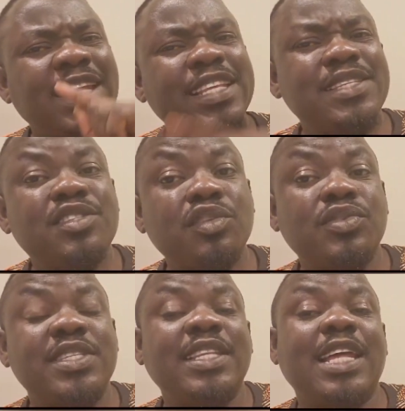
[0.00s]
This is not
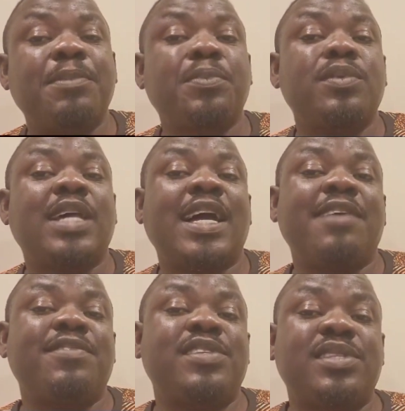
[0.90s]
to say that people that
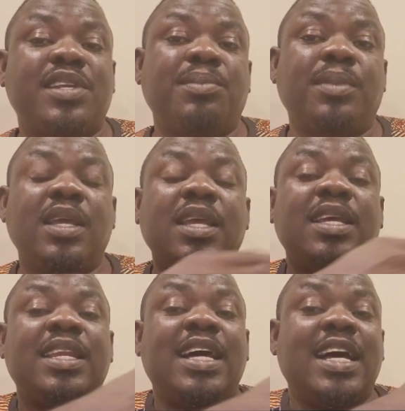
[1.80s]
have stream
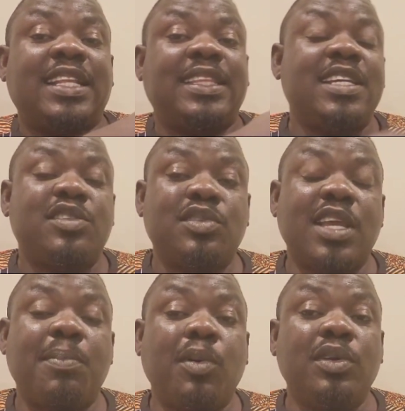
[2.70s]
that attached to
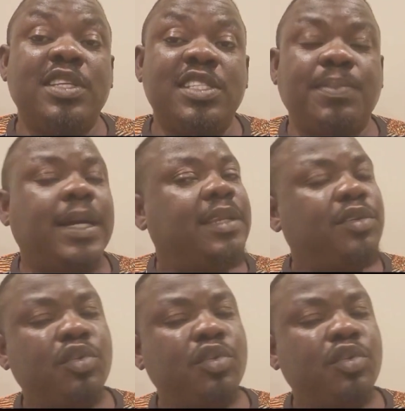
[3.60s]
their pond is bad.